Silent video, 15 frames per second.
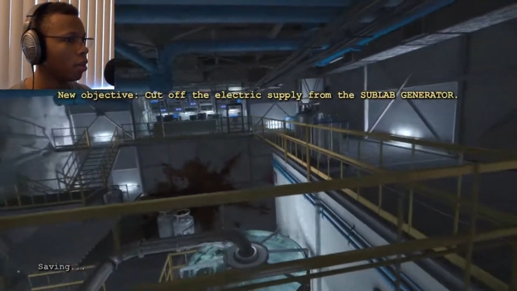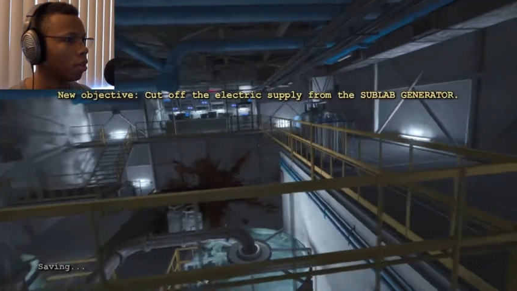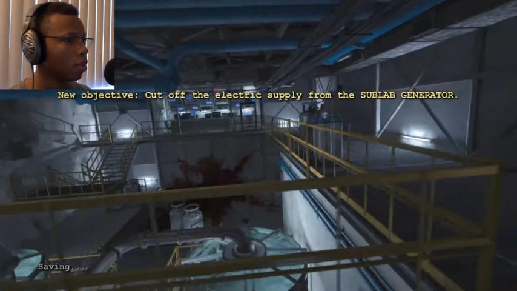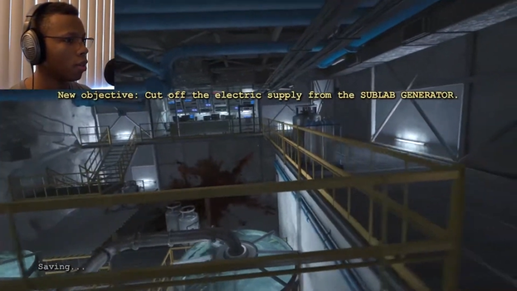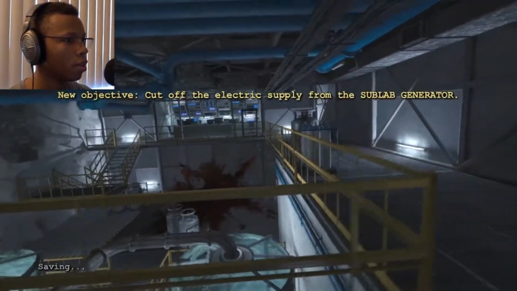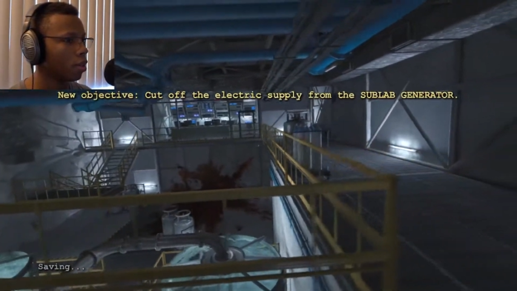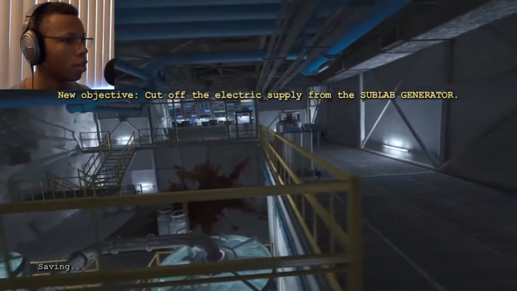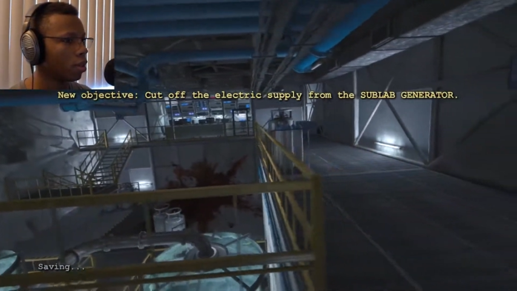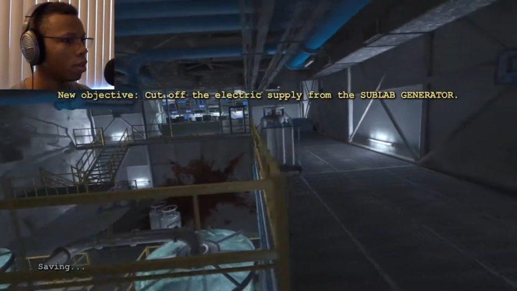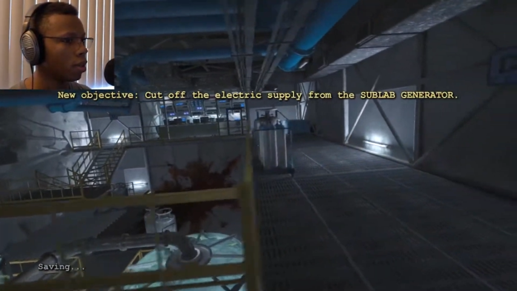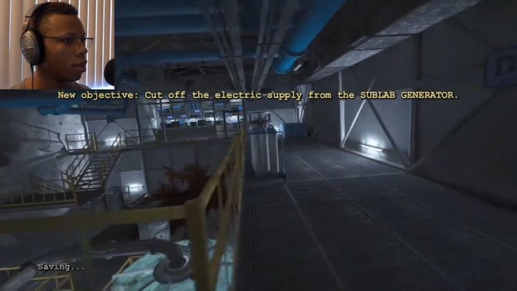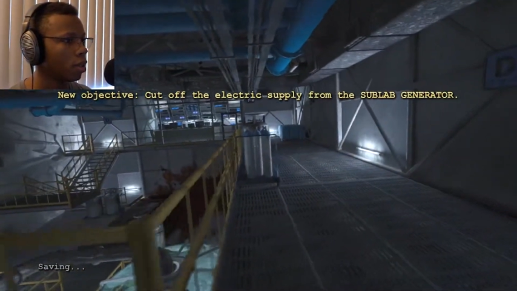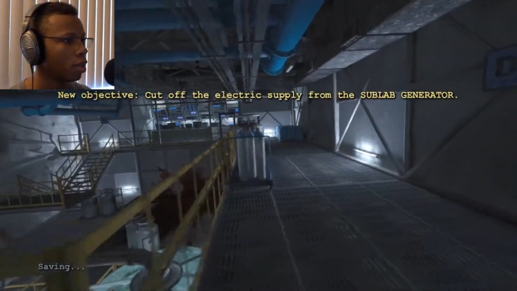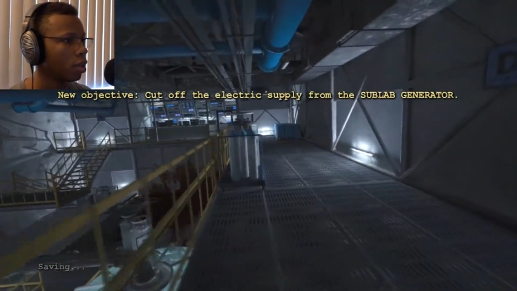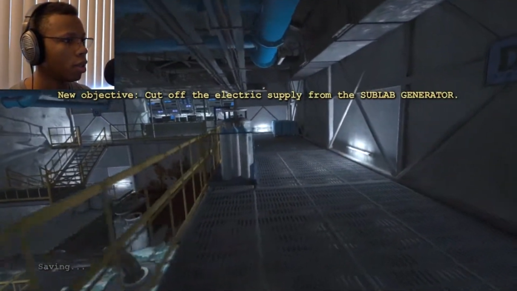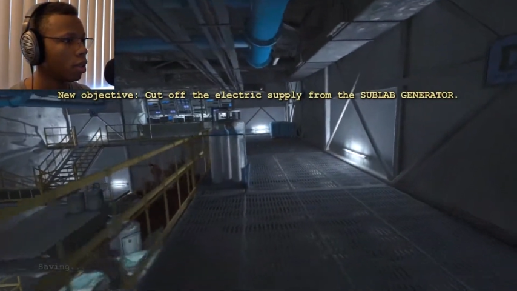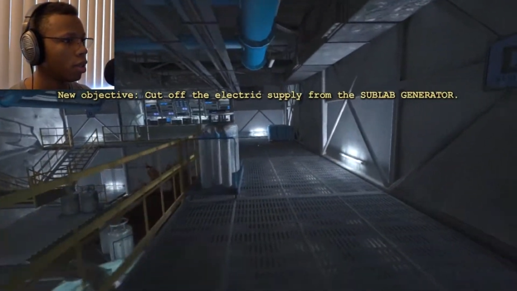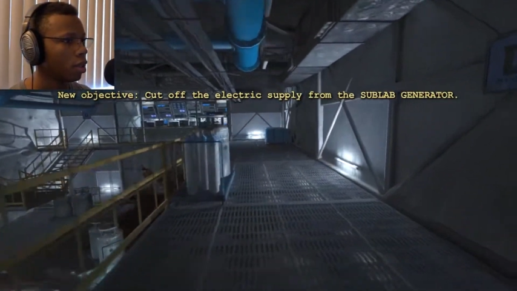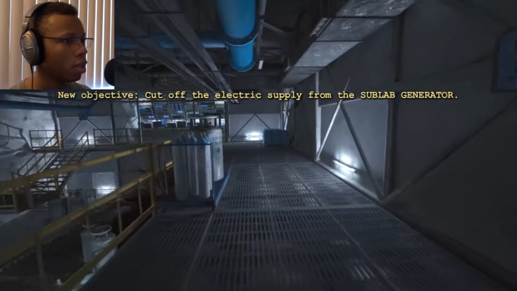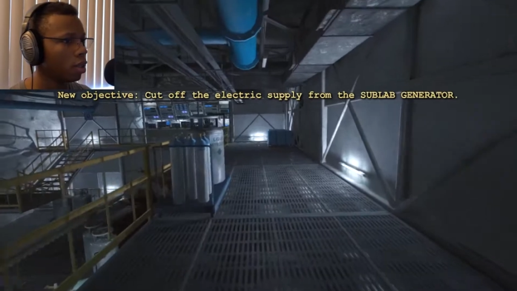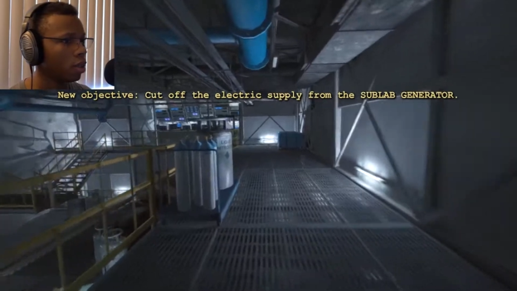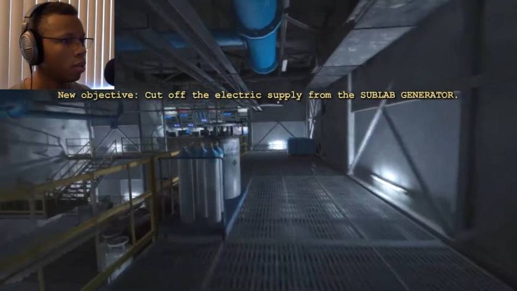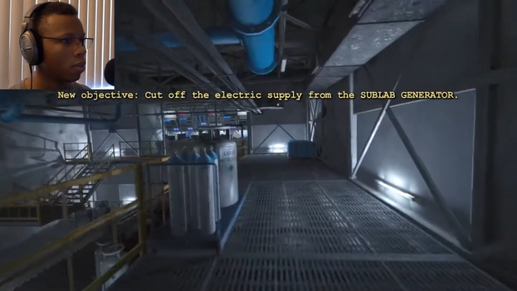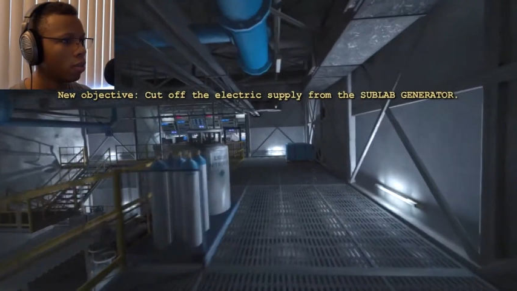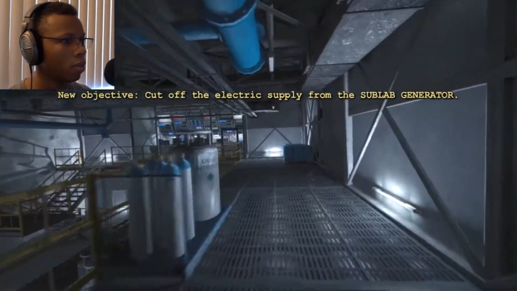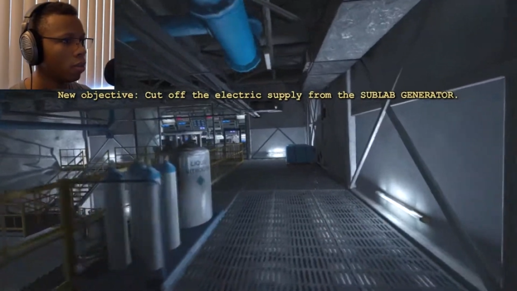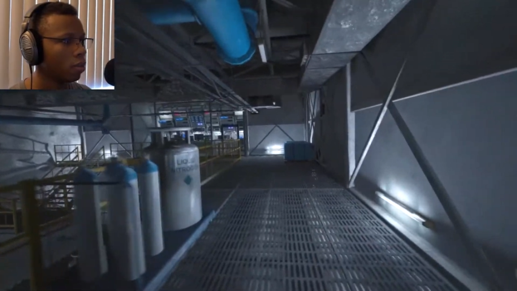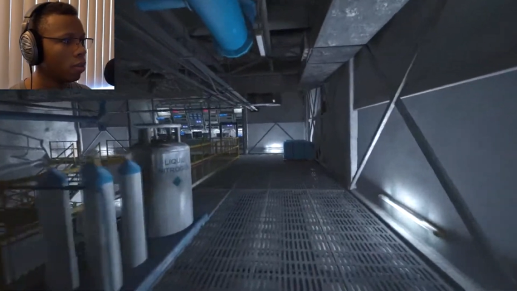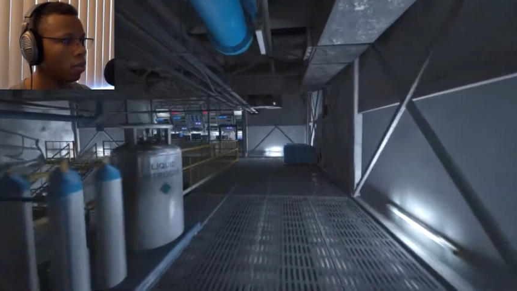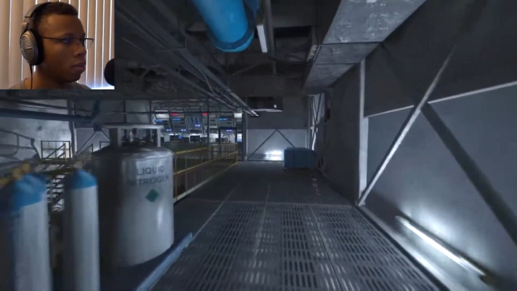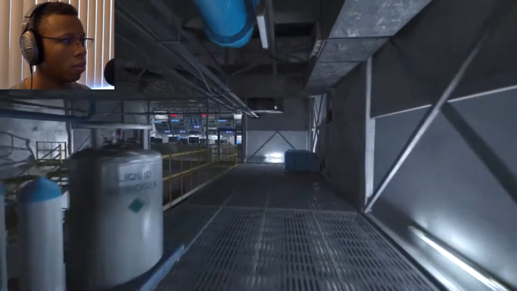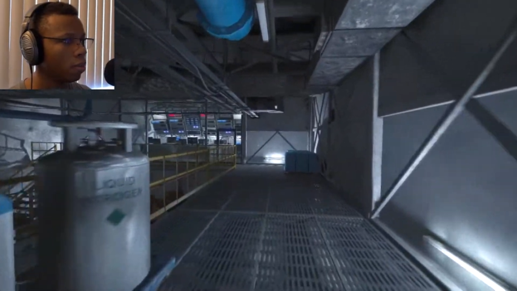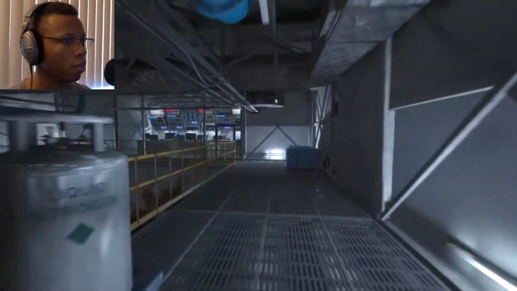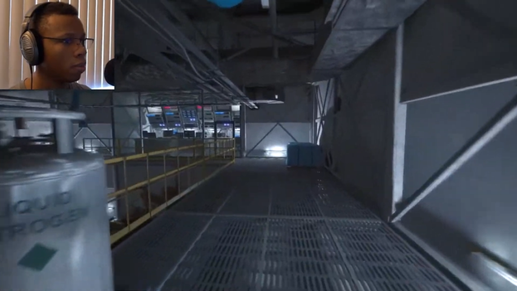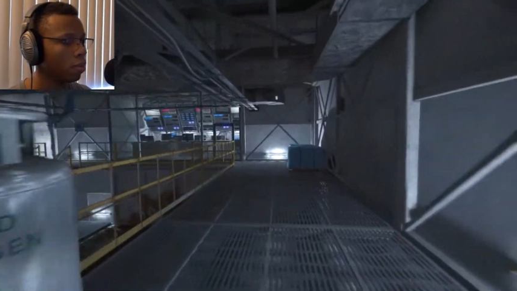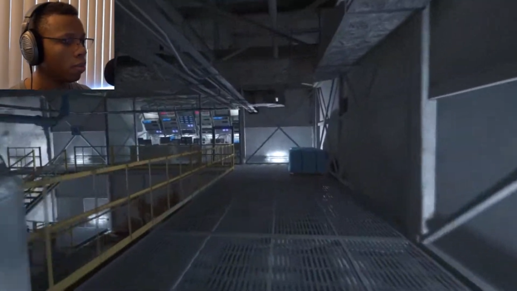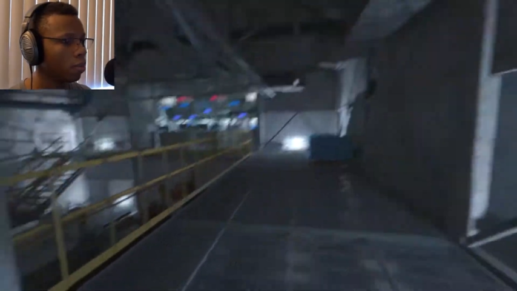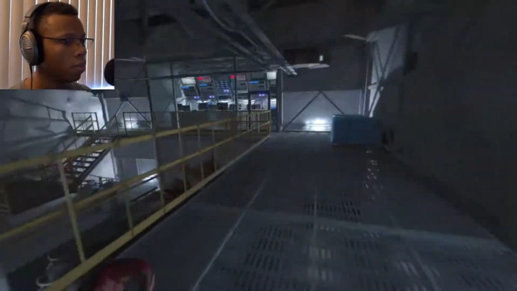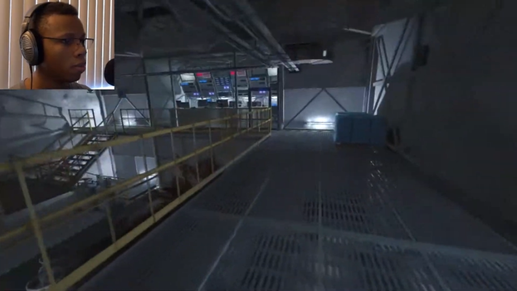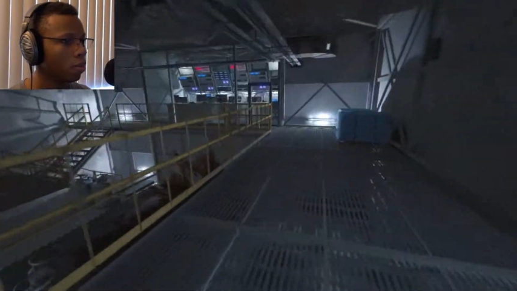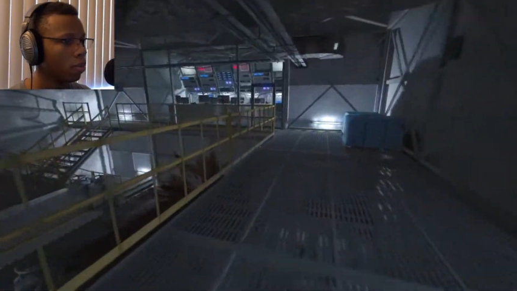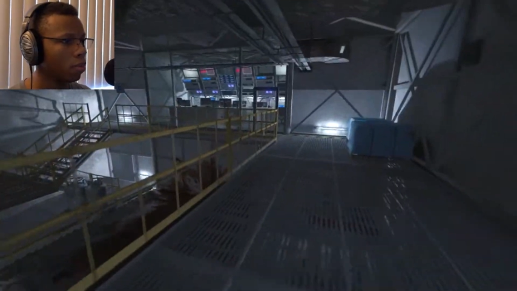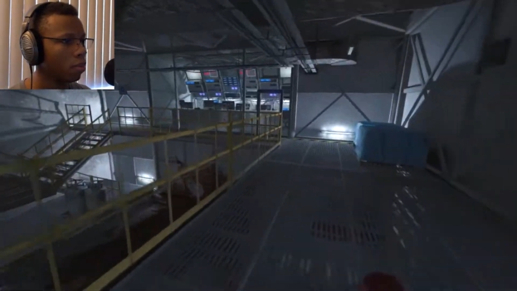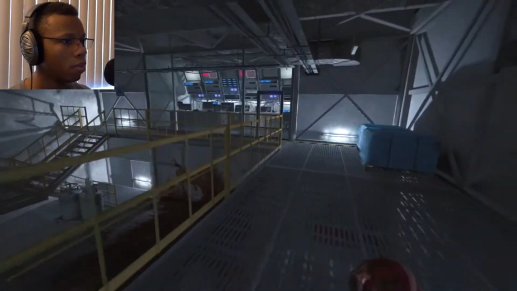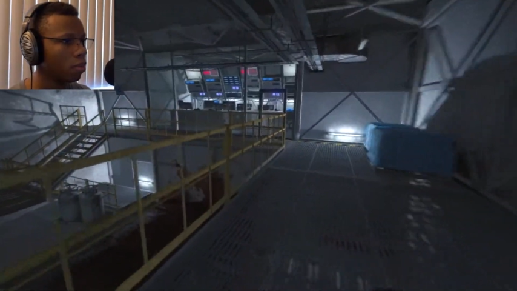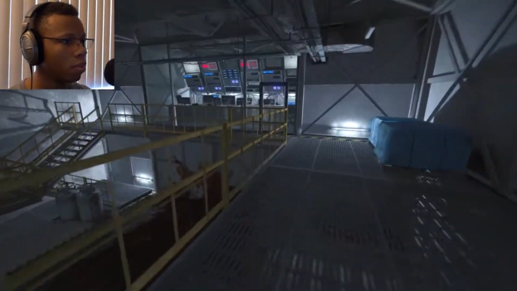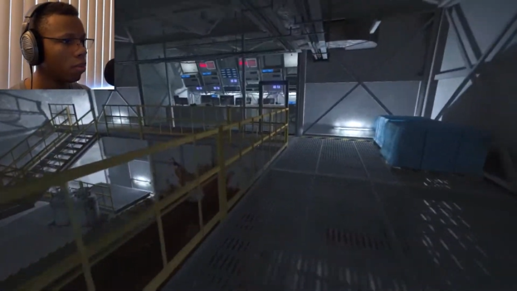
(silence)